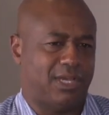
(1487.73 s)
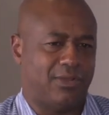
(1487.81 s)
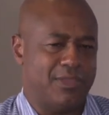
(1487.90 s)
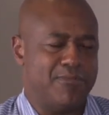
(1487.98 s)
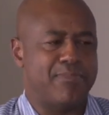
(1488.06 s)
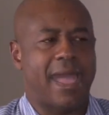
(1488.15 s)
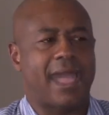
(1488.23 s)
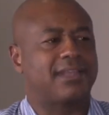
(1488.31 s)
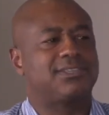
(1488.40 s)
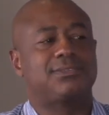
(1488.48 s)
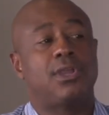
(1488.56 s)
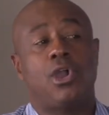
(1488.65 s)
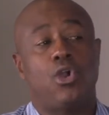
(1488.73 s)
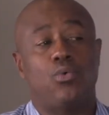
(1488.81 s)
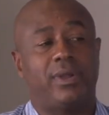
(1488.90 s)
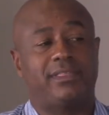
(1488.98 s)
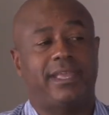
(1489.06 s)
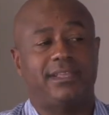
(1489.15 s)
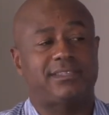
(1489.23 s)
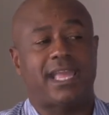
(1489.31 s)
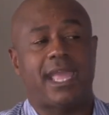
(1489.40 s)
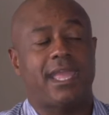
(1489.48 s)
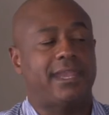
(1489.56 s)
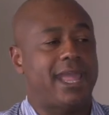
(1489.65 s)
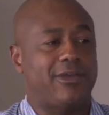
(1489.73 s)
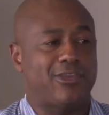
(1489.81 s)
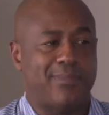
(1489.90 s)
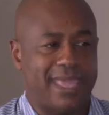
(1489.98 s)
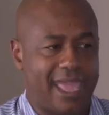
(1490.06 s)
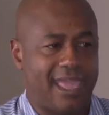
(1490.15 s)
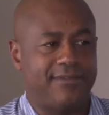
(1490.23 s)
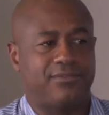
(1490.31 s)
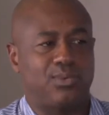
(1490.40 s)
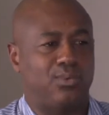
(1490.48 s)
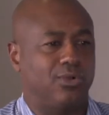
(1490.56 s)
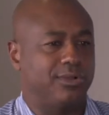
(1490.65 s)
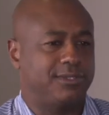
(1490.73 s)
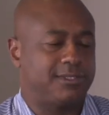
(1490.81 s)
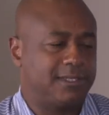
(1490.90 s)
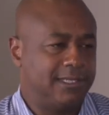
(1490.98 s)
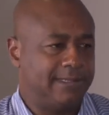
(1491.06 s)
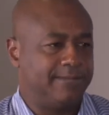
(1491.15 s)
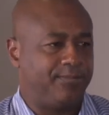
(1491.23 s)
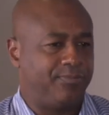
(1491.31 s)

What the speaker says: impacts what they say and how they behave towards